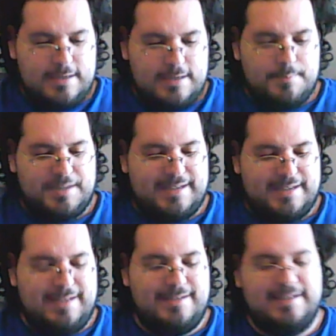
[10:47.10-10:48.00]
But
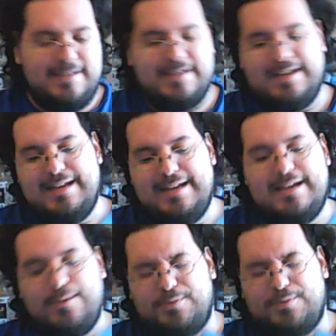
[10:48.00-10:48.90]

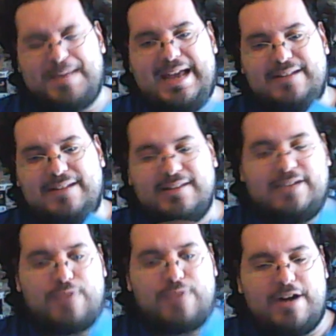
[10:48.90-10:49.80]
it was a pain to
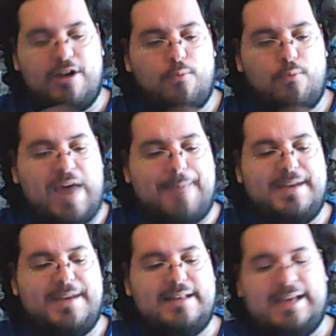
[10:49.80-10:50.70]
like try to unwrap
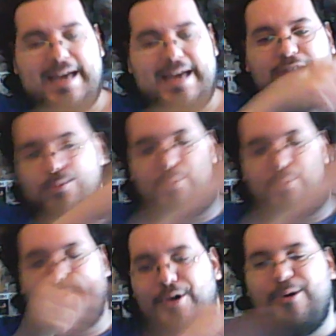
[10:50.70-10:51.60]
it and then get it through
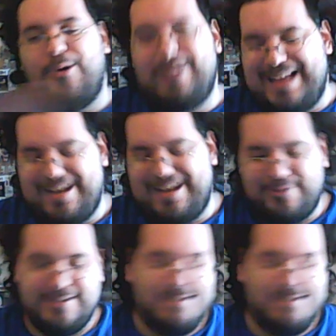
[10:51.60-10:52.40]
this hole out.